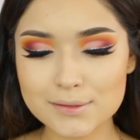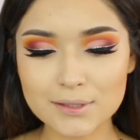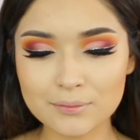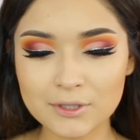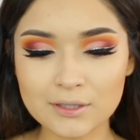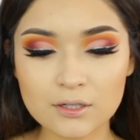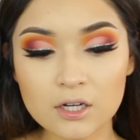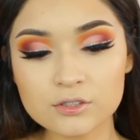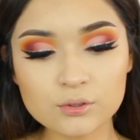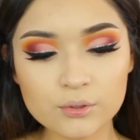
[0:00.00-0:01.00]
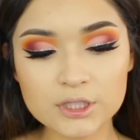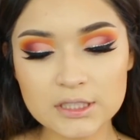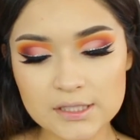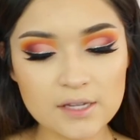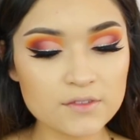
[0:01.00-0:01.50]
I mean, contour
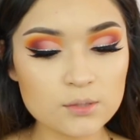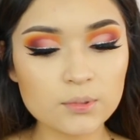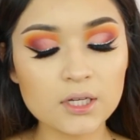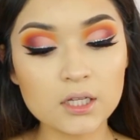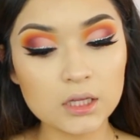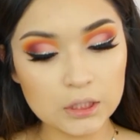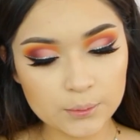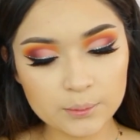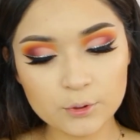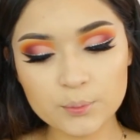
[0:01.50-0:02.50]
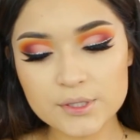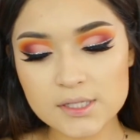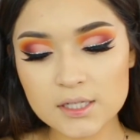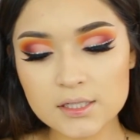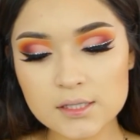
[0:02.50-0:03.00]
does have to be a little bit more
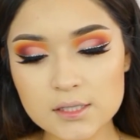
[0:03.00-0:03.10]
precise.